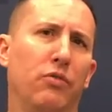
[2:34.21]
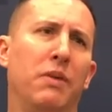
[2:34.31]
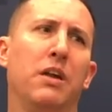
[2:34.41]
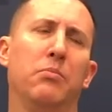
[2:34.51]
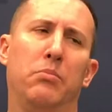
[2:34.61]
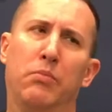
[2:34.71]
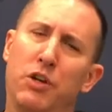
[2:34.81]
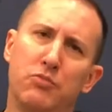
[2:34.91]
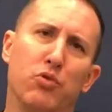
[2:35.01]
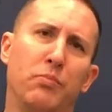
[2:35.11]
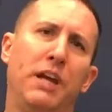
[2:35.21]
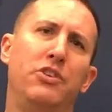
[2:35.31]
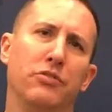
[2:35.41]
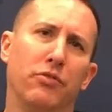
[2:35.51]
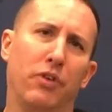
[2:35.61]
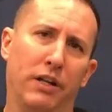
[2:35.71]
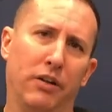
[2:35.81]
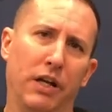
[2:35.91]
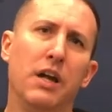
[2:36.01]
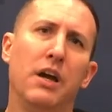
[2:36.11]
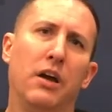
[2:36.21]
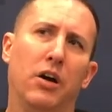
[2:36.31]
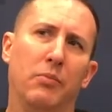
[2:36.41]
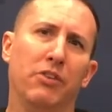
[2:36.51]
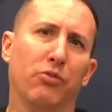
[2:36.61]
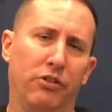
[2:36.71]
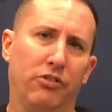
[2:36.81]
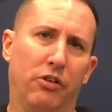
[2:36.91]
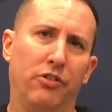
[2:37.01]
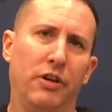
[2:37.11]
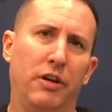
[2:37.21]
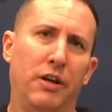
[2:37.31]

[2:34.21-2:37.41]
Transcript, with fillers: We've made it much more patient-friendly as a result.